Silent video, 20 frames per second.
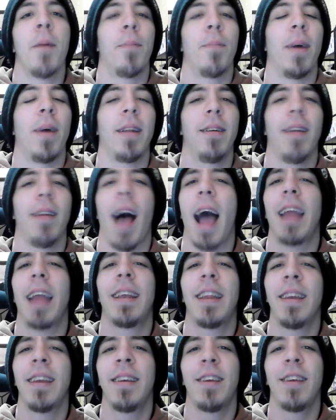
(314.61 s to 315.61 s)
but I
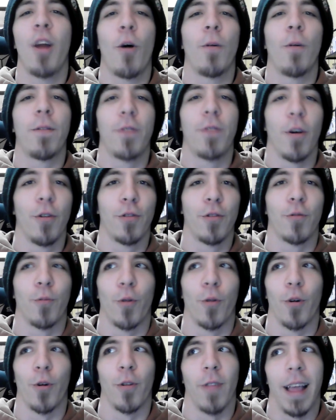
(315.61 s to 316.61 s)
didn't know if those
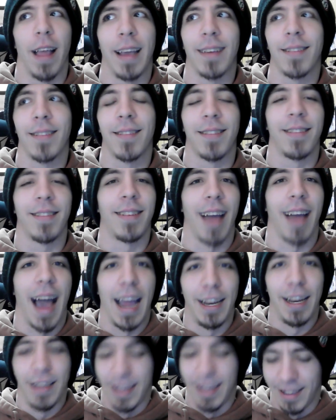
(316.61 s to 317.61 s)
were like
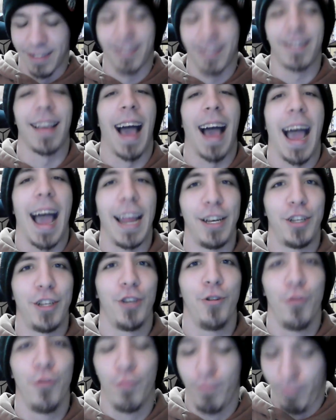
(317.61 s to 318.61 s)
his
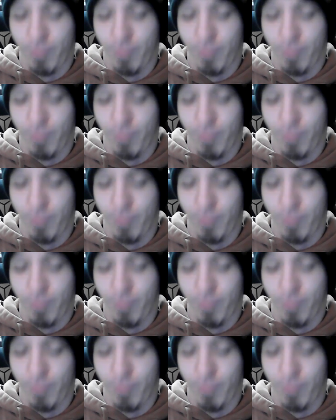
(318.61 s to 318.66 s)
kaiju